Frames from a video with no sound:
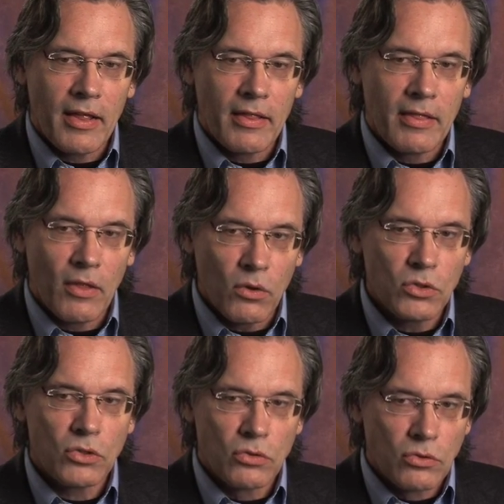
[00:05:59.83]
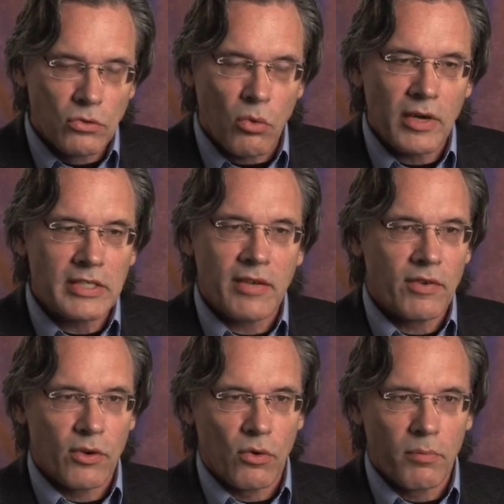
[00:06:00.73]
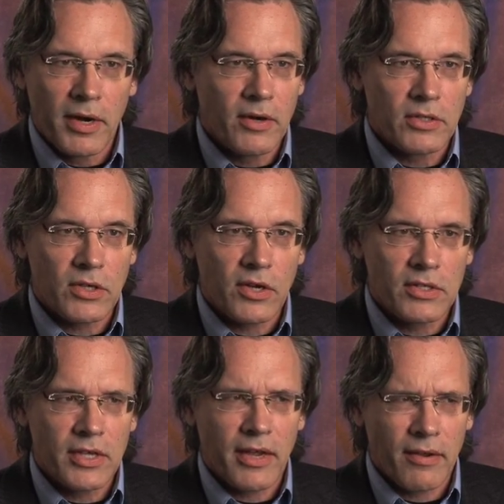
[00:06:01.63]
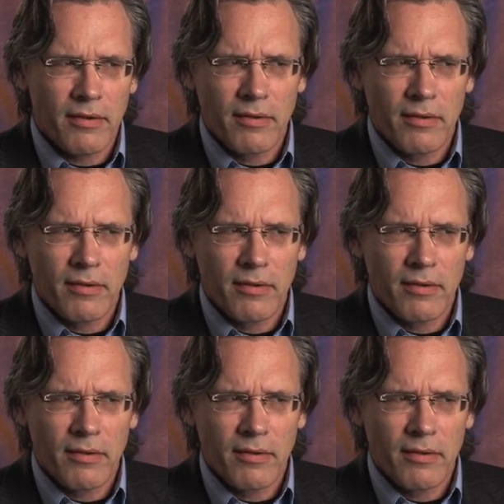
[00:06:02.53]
those 27-year-old parents are going to say,